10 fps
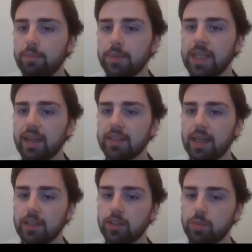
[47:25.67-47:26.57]
text
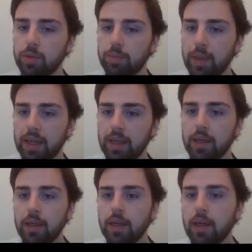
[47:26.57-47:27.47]
ads would be
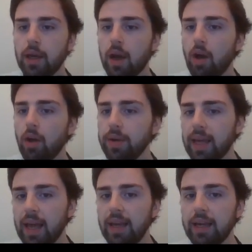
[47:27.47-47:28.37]

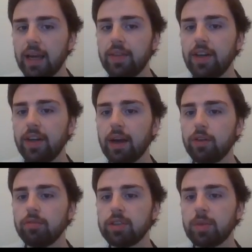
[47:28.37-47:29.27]
okay. And then you have
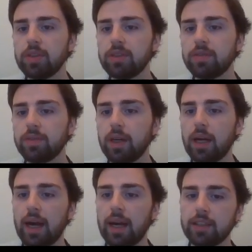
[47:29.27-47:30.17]
your responsive
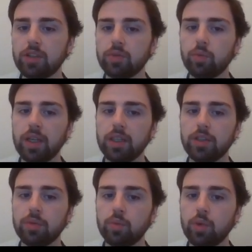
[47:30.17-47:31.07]
ads,
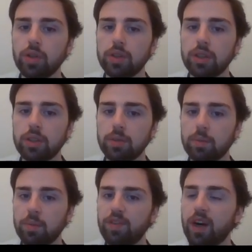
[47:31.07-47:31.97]
which would
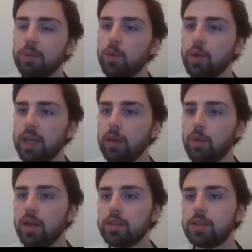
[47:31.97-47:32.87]
provide more
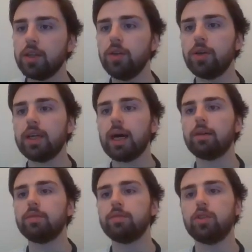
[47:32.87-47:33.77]
keywords. So you could
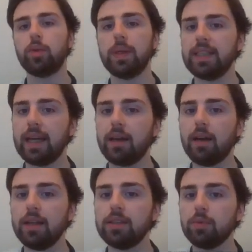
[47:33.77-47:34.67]
have 20
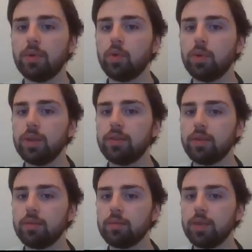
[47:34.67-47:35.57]
headlines with all
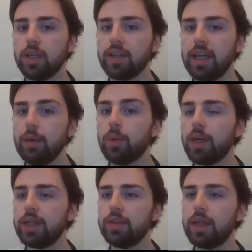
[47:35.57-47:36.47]
different, the
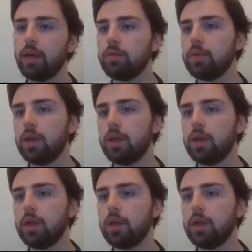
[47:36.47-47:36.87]
keyword in there,